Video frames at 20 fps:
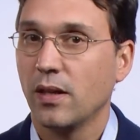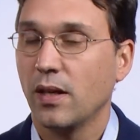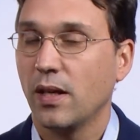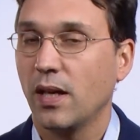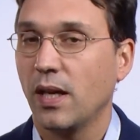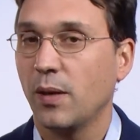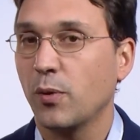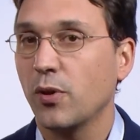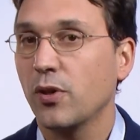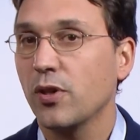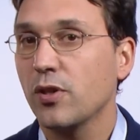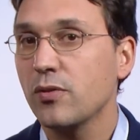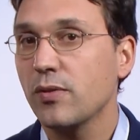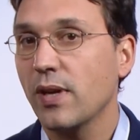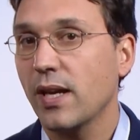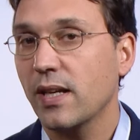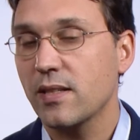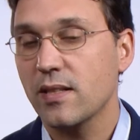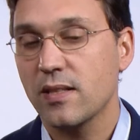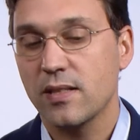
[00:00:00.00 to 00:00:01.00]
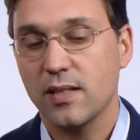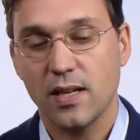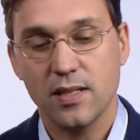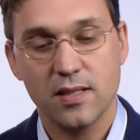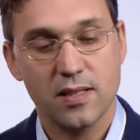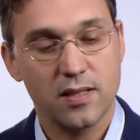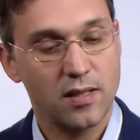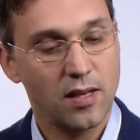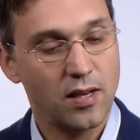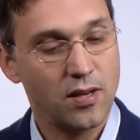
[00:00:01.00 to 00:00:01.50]
And we're going to do
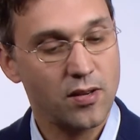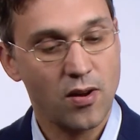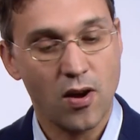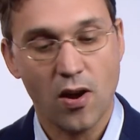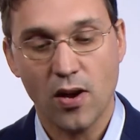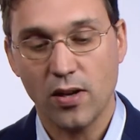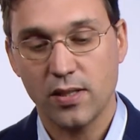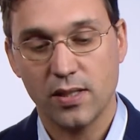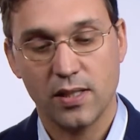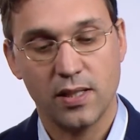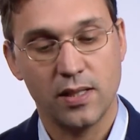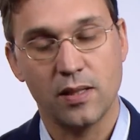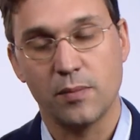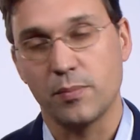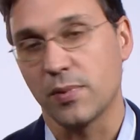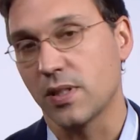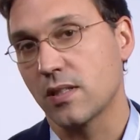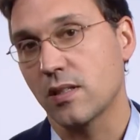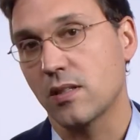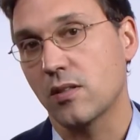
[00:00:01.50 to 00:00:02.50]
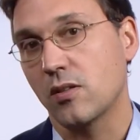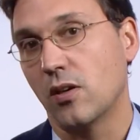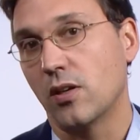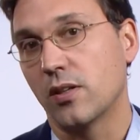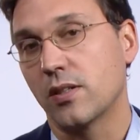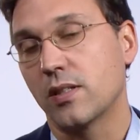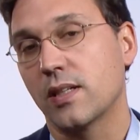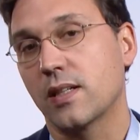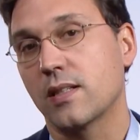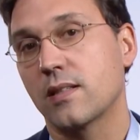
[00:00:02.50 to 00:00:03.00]
exercises that are not in the business
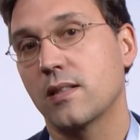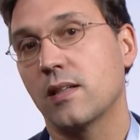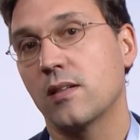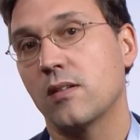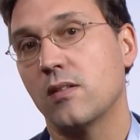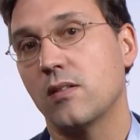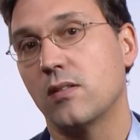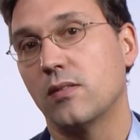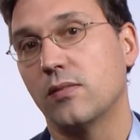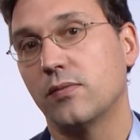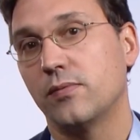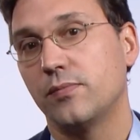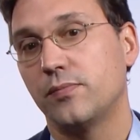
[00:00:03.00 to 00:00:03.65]
context at all.